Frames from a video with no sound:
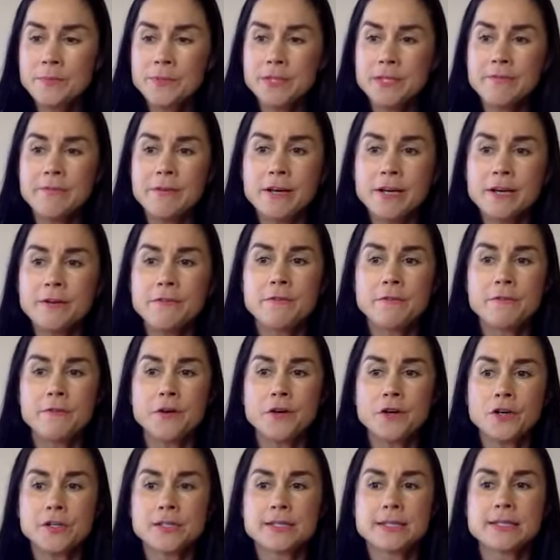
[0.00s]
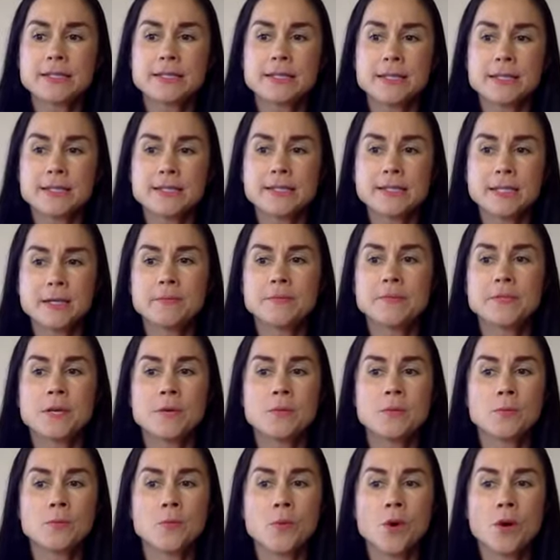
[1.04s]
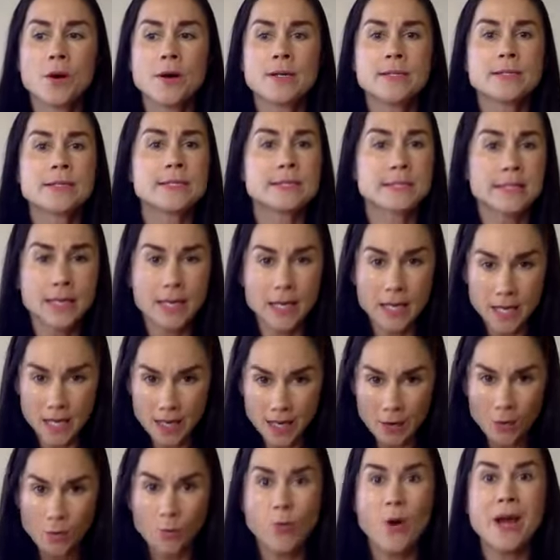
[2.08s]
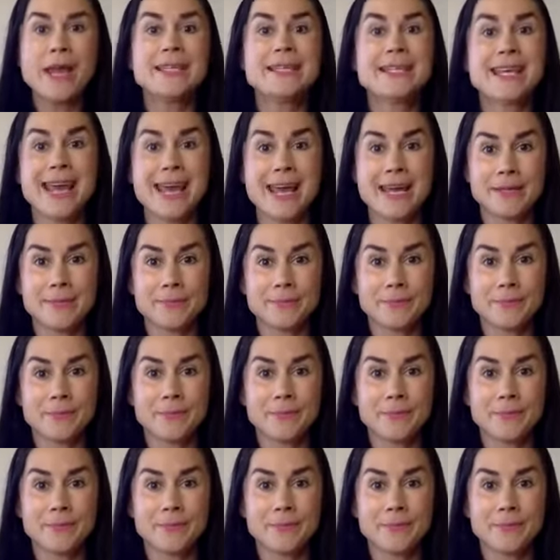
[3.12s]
the very first symptom was weight gain.